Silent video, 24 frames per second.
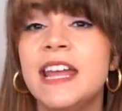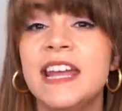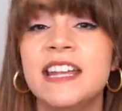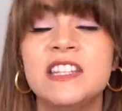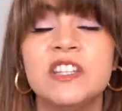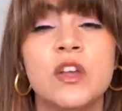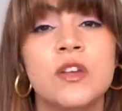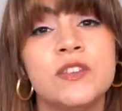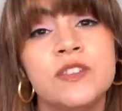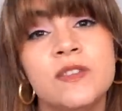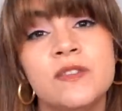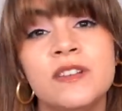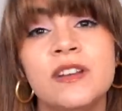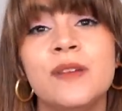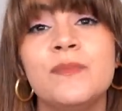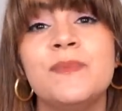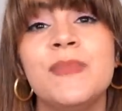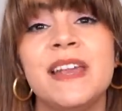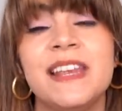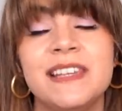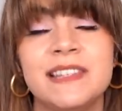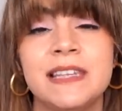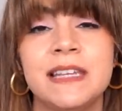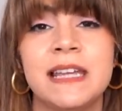it's also an
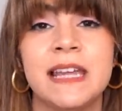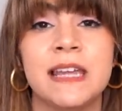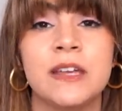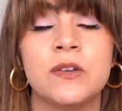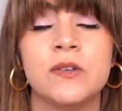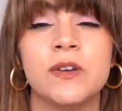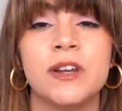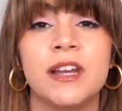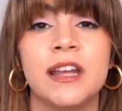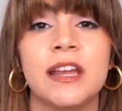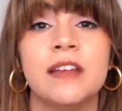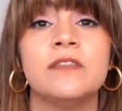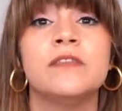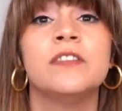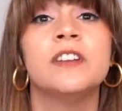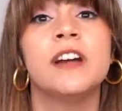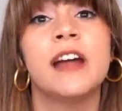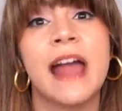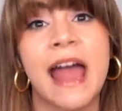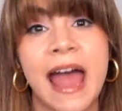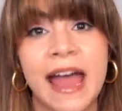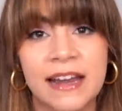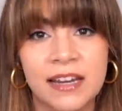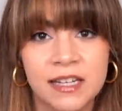amazing ingredient
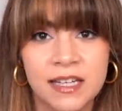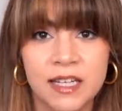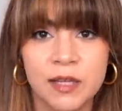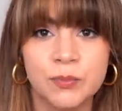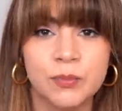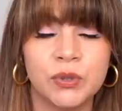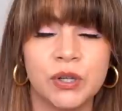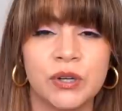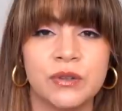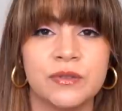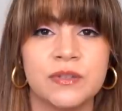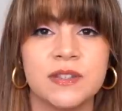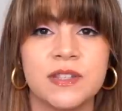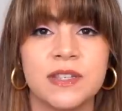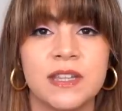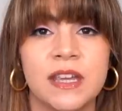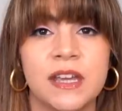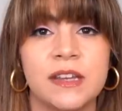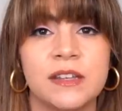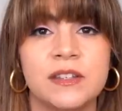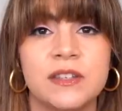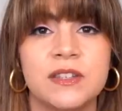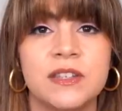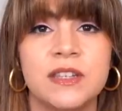for acne prone
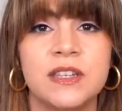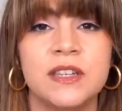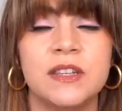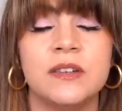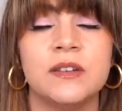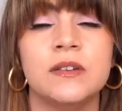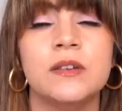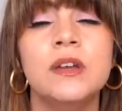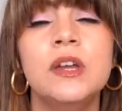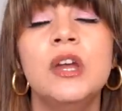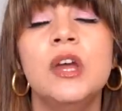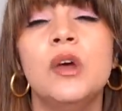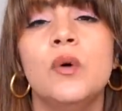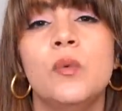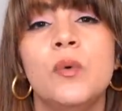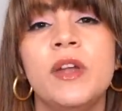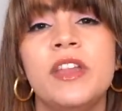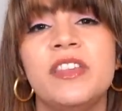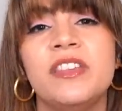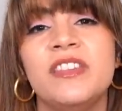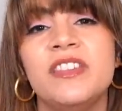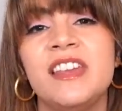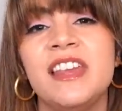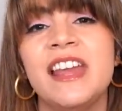skin, too.
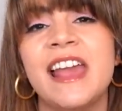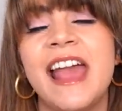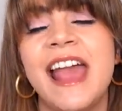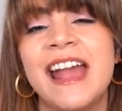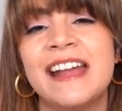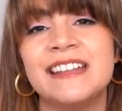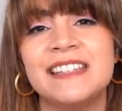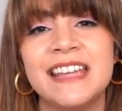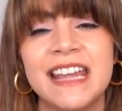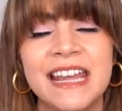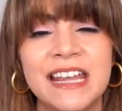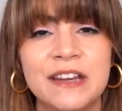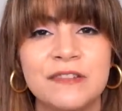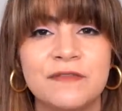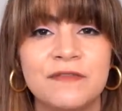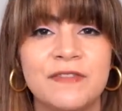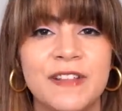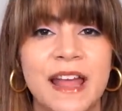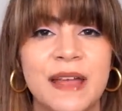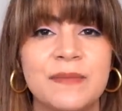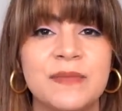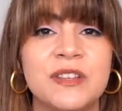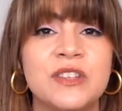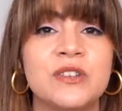With the anti
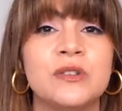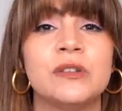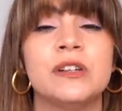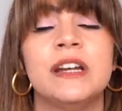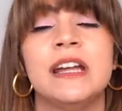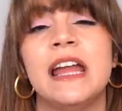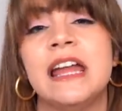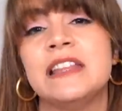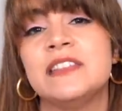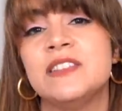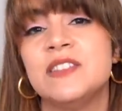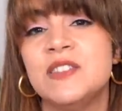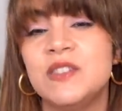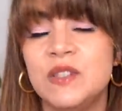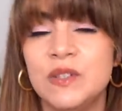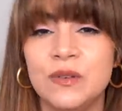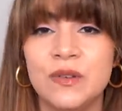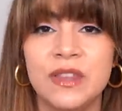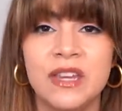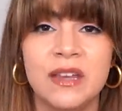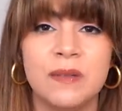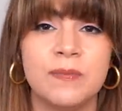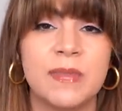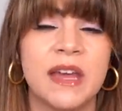inflammatory and
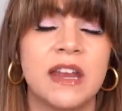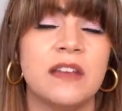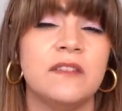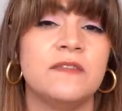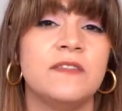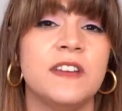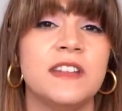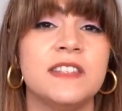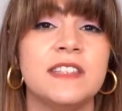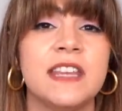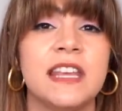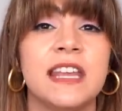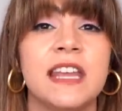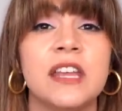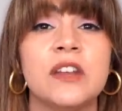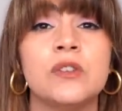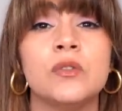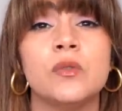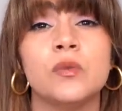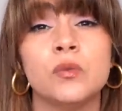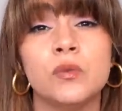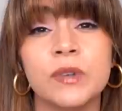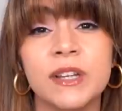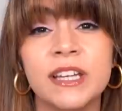soothing benefits, it
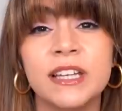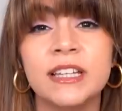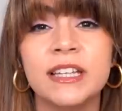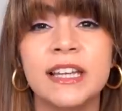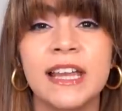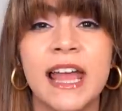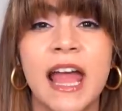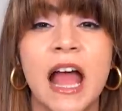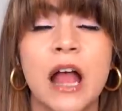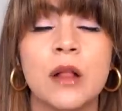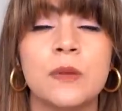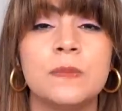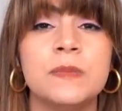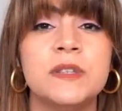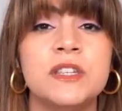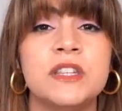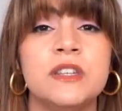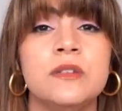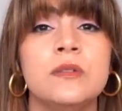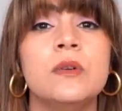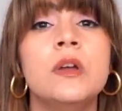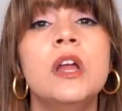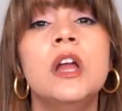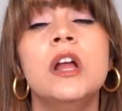can really help
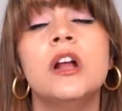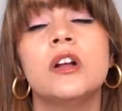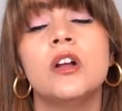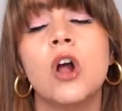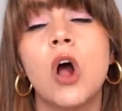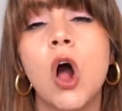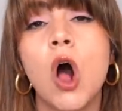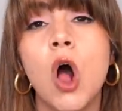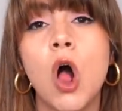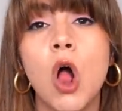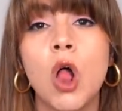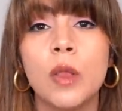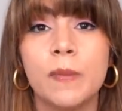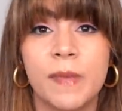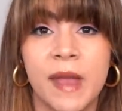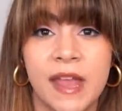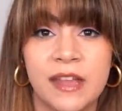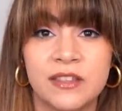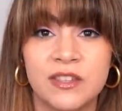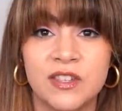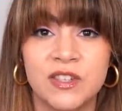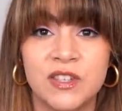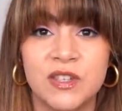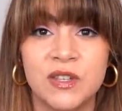to calm
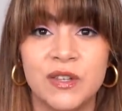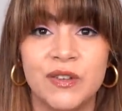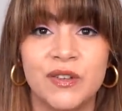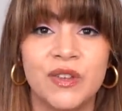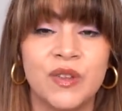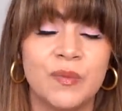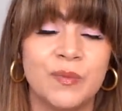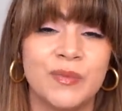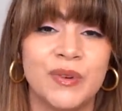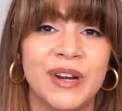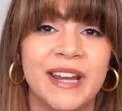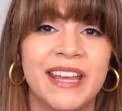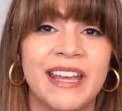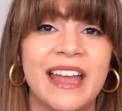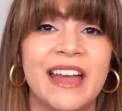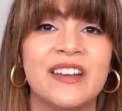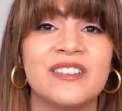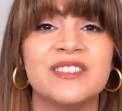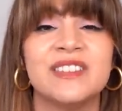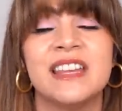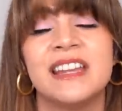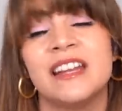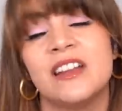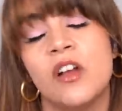and soothe
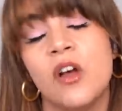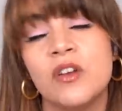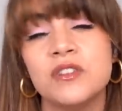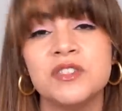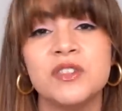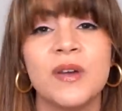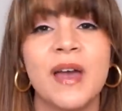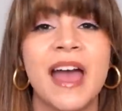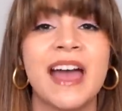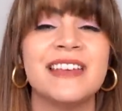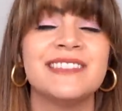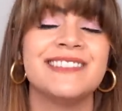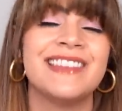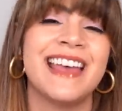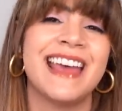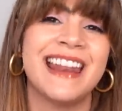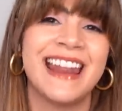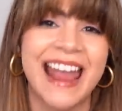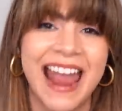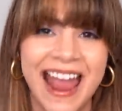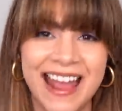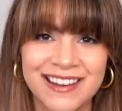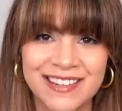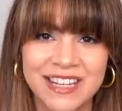breakouts, and it also has
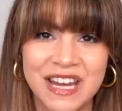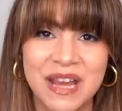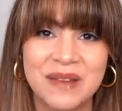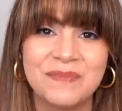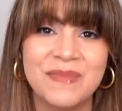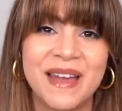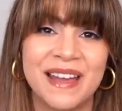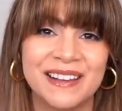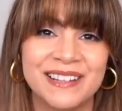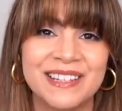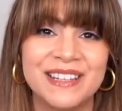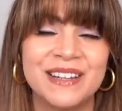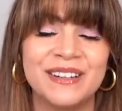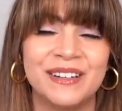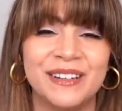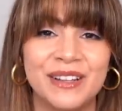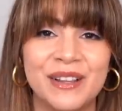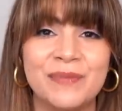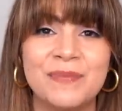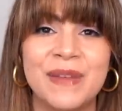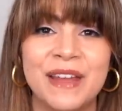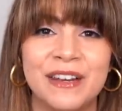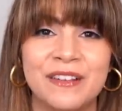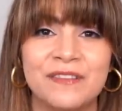that
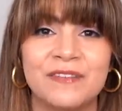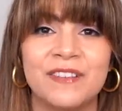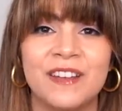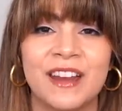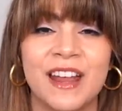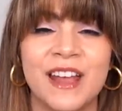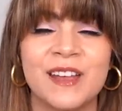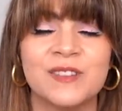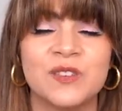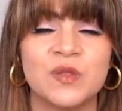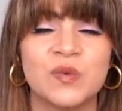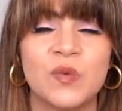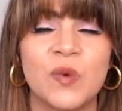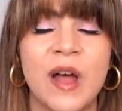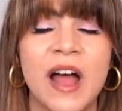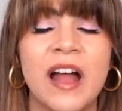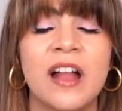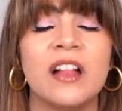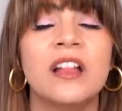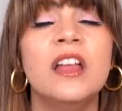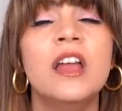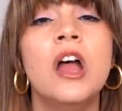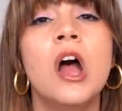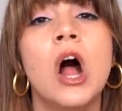antibacterial benefit as
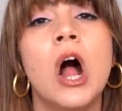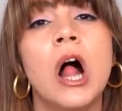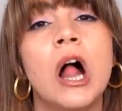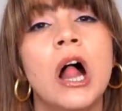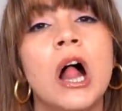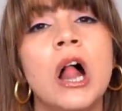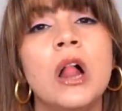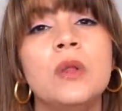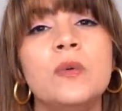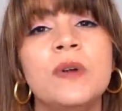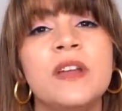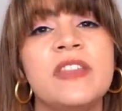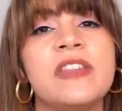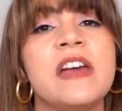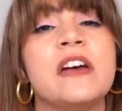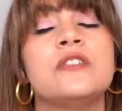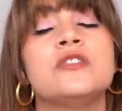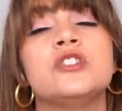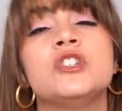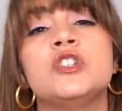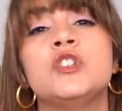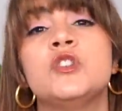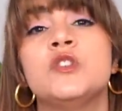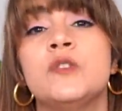well, all
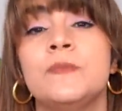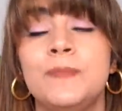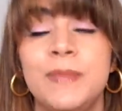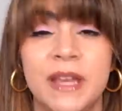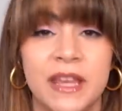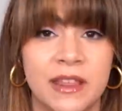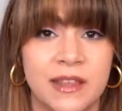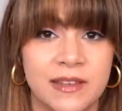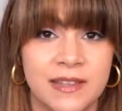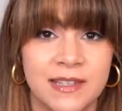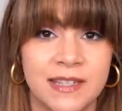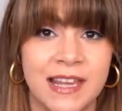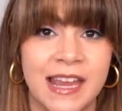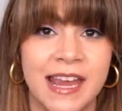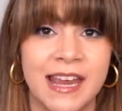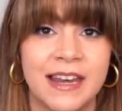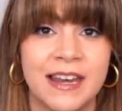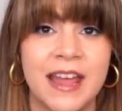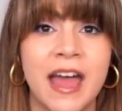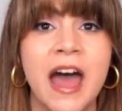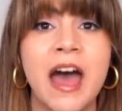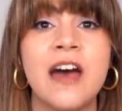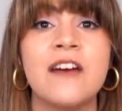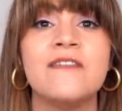without stripping the
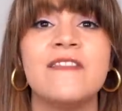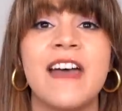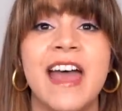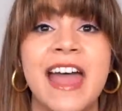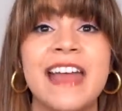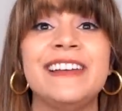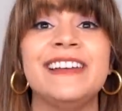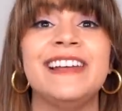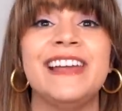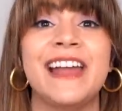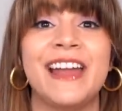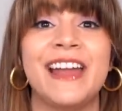skin of any